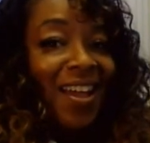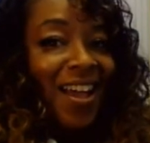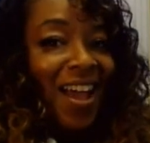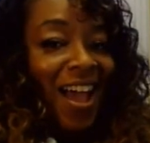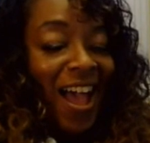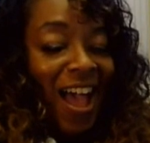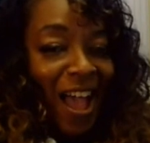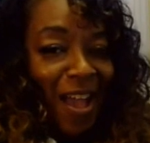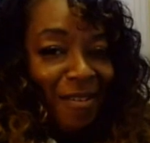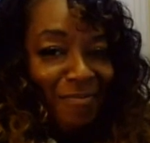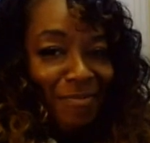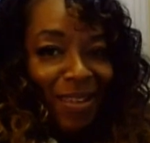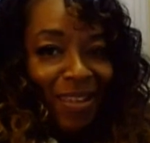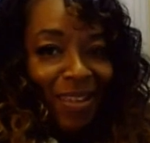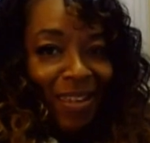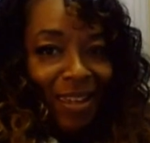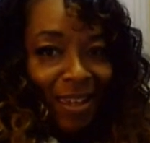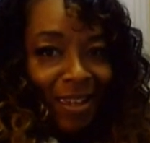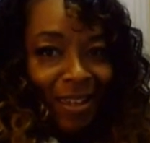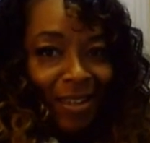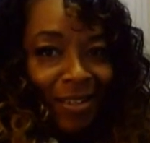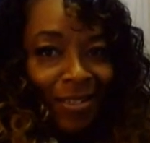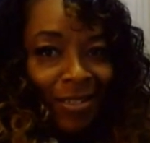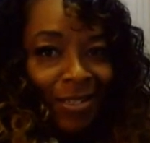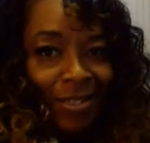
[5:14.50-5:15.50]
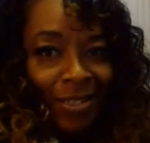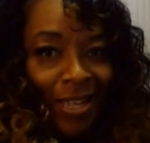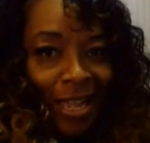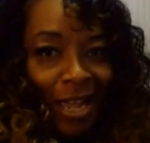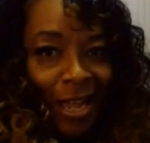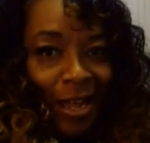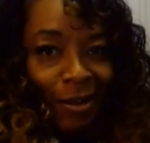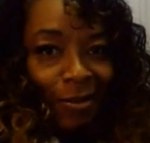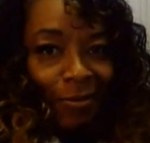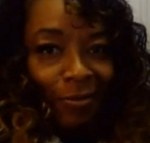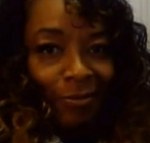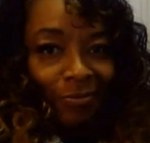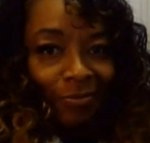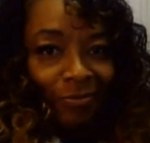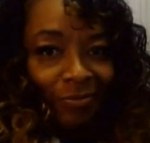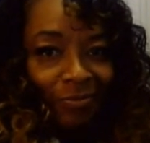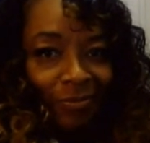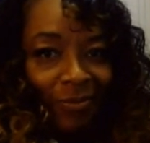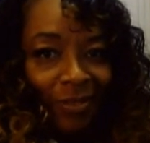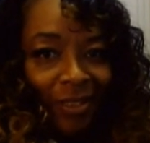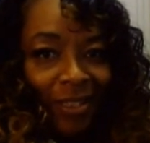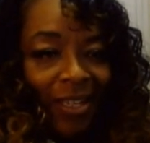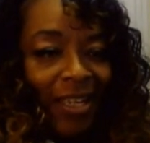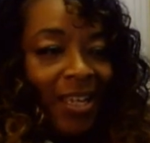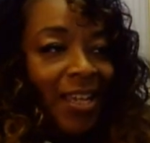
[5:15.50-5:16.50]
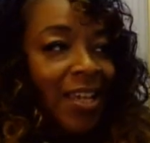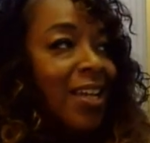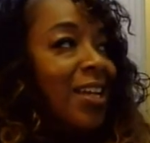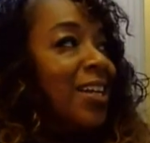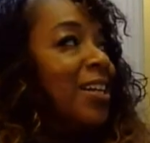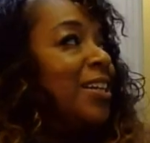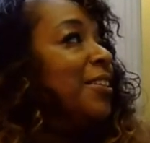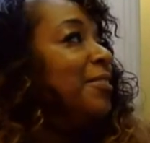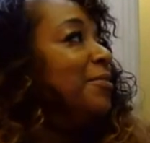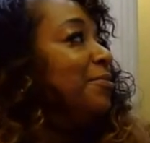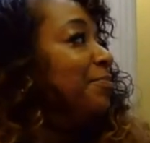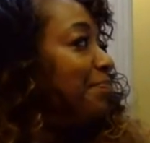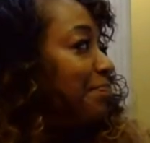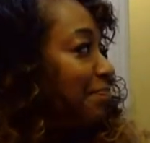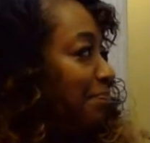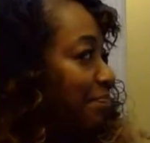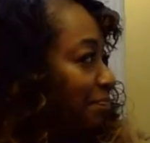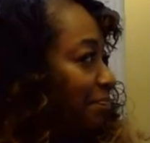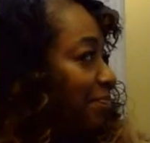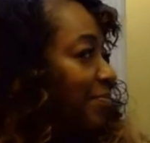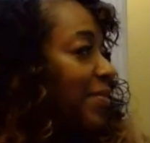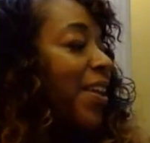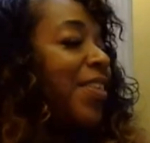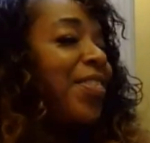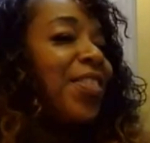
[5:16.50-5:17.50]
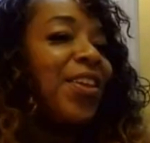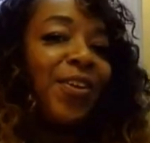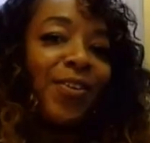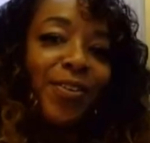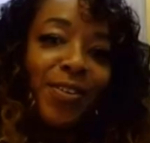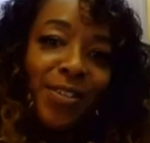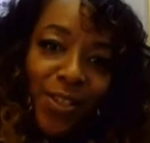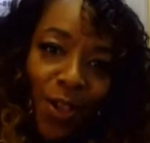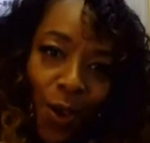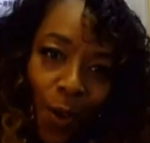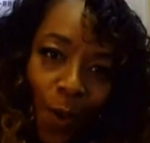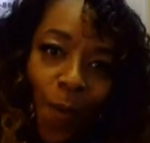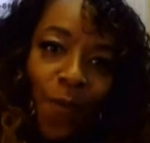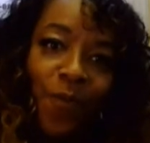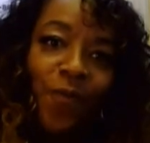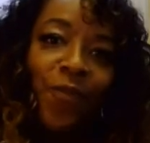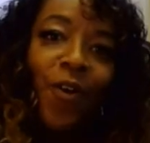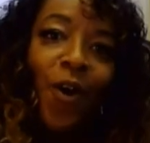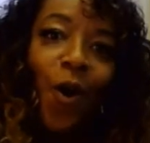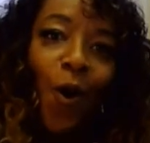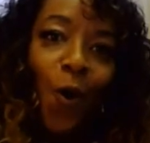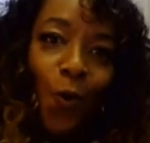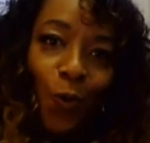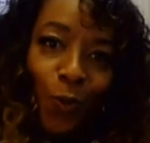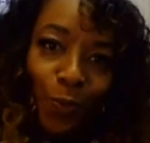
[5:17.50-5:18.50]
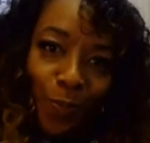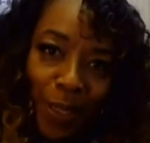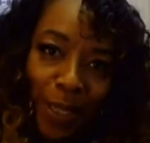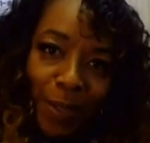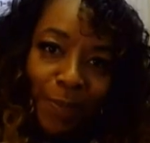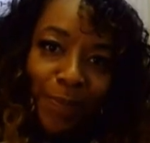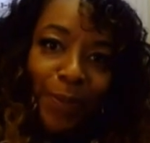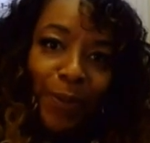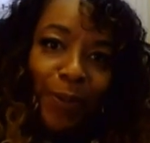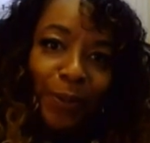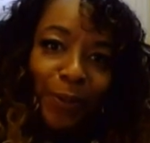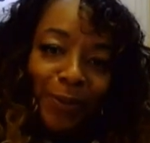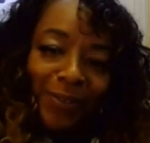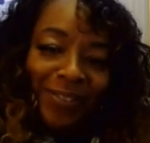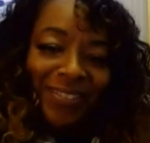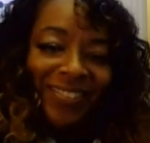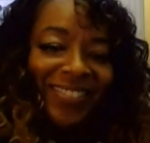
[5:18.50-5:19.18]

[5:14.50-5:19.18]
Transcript: I'm engaged now. There is hope for old people.